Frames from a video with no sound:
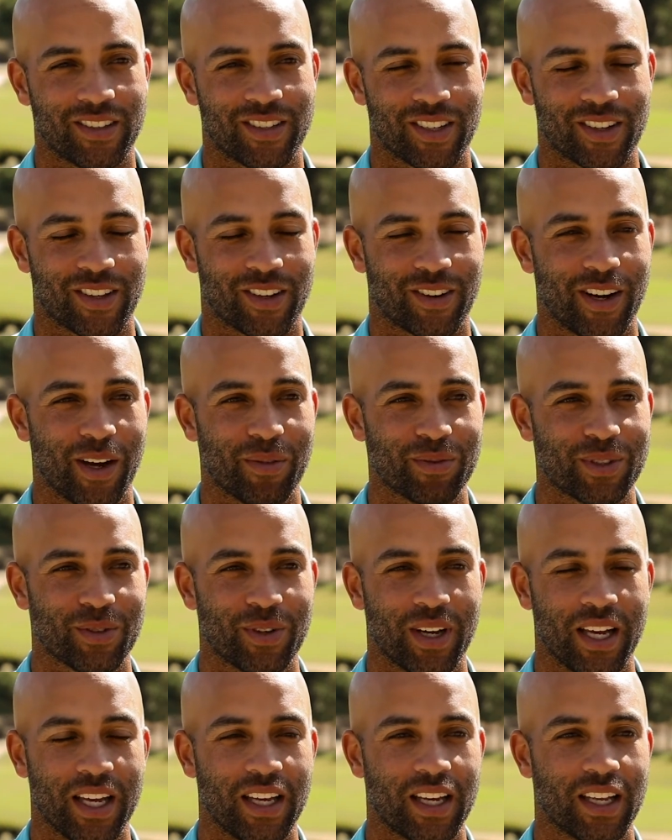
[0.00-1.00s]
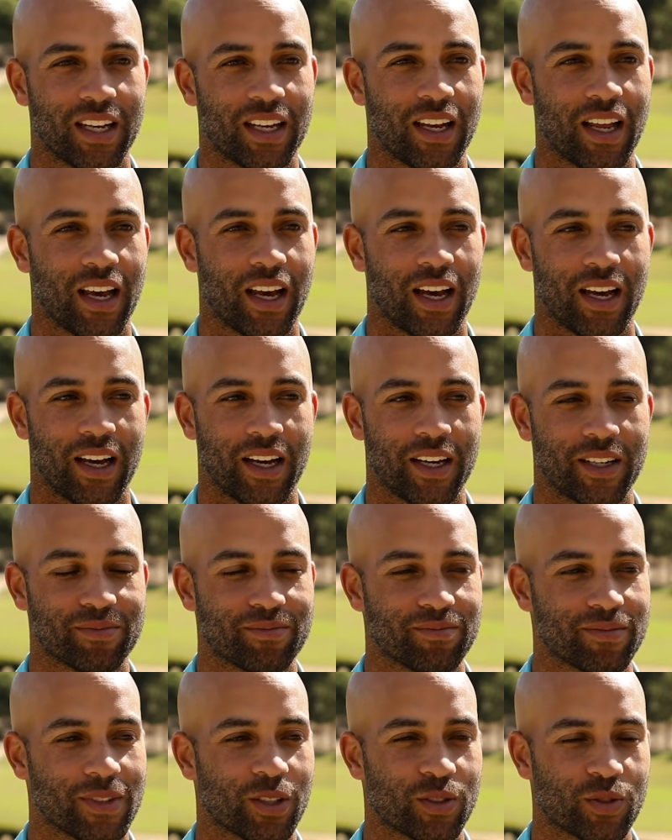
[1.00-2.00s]
took the CrampsAWAY
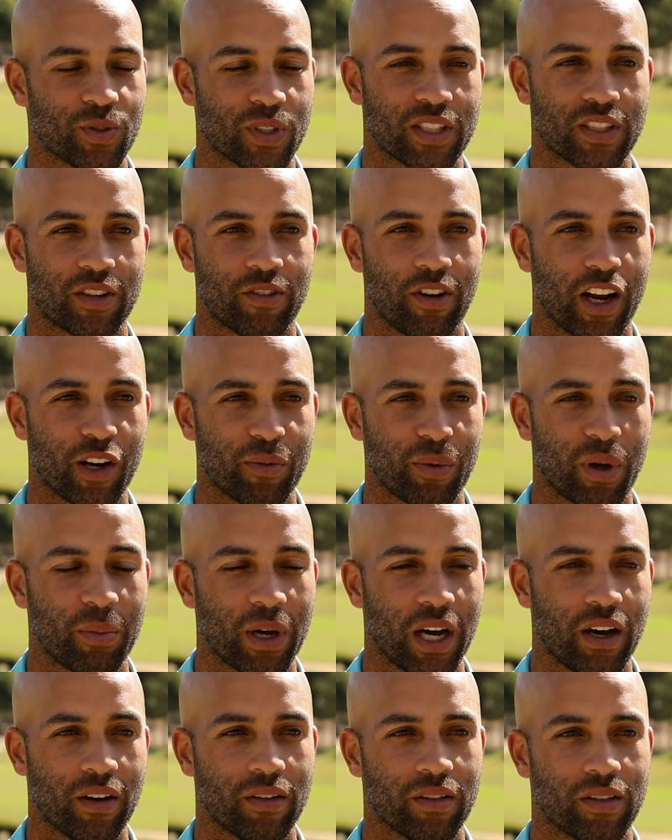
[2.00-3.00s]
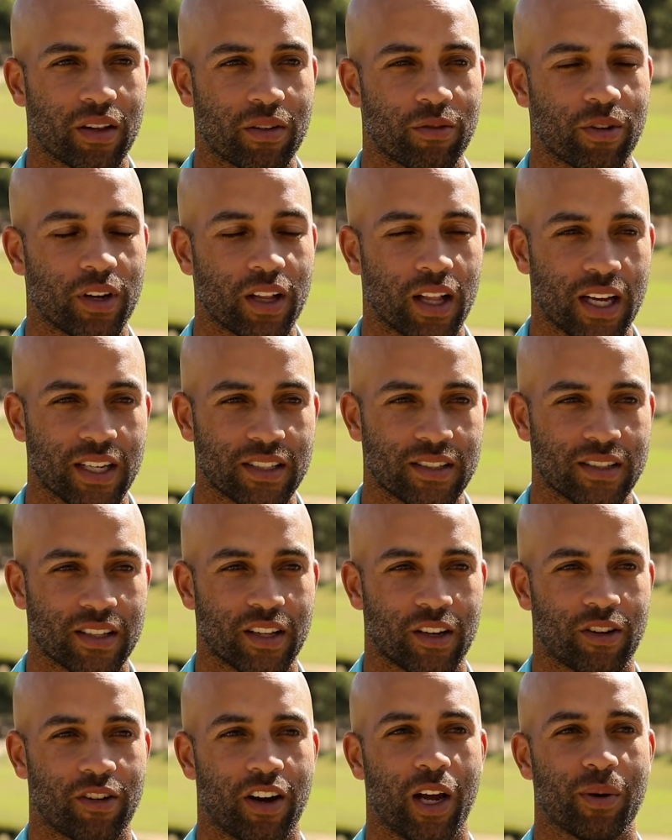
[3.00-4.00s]
and swished it around in my mouth and realized that
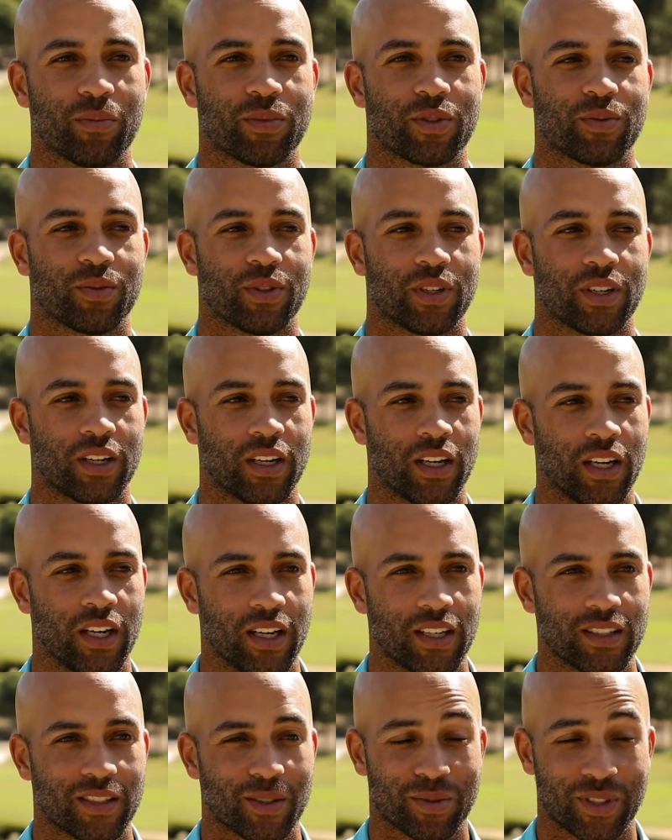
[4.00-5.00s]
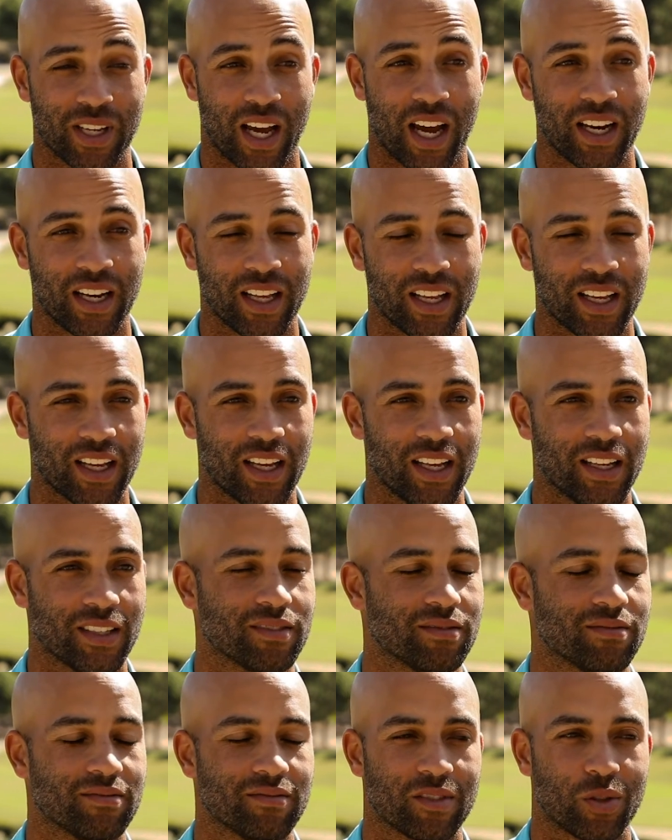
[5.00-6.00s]
the cramps were subsiding
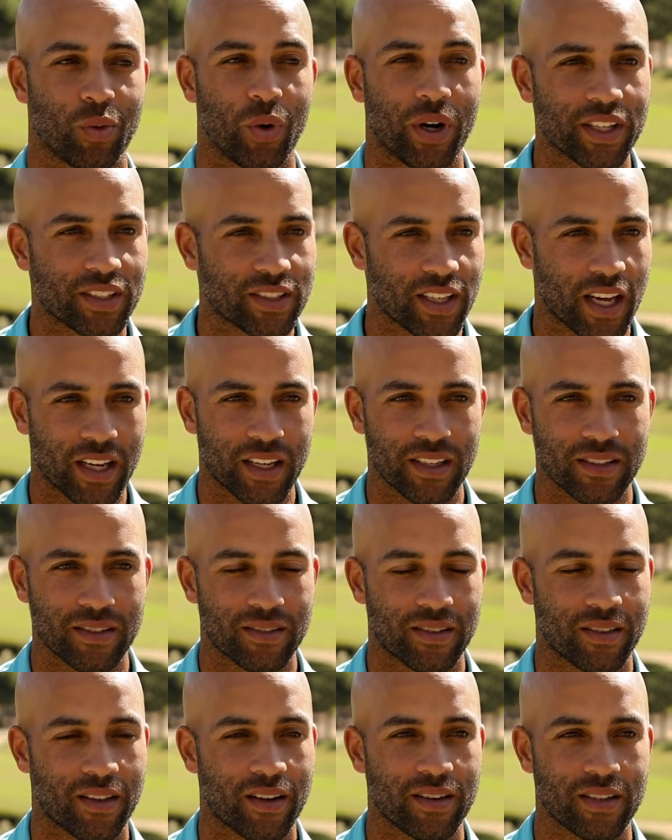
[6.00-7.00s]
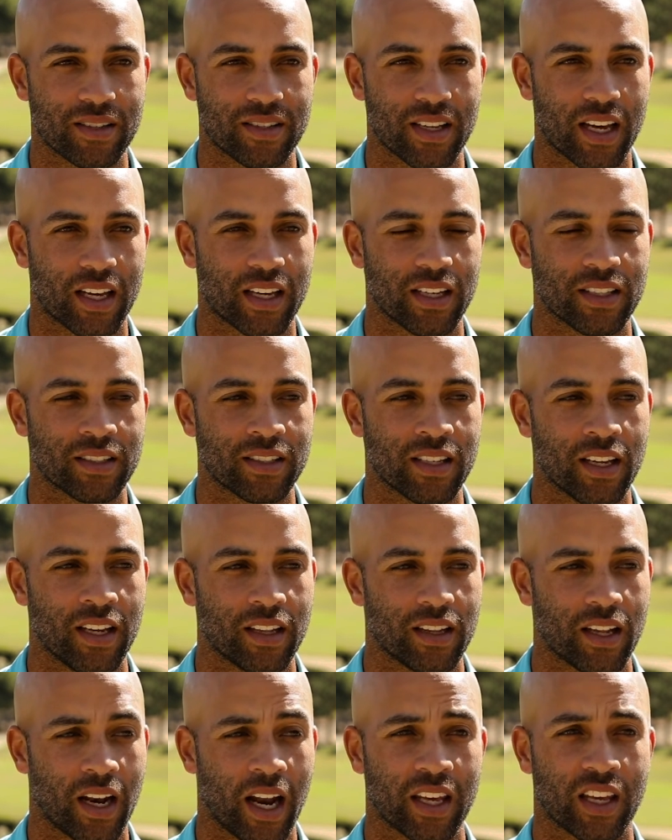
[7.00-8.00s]
in 20 seconds or 30 seconds,
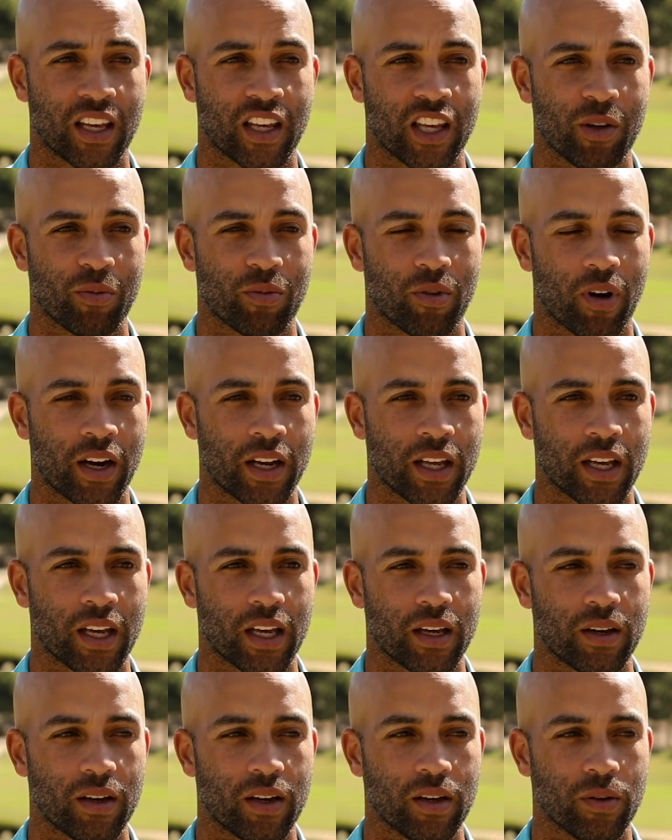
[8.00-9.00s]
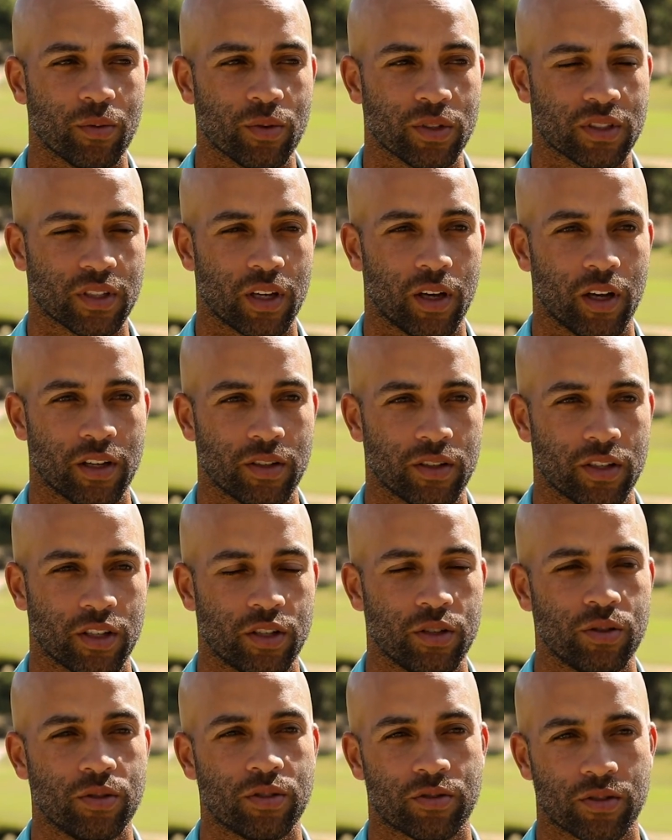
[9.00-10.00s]
that I could keep running, it was a
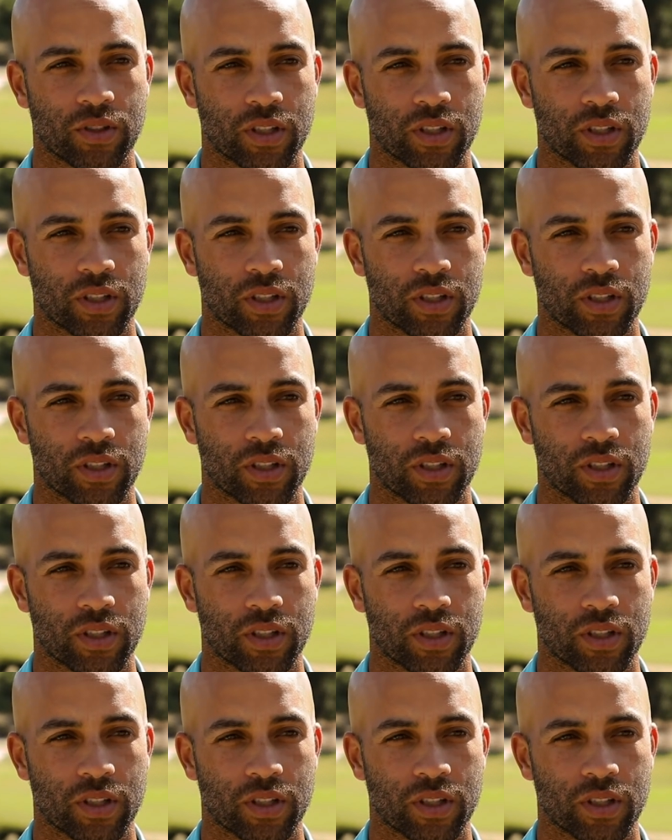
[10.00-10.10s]
huge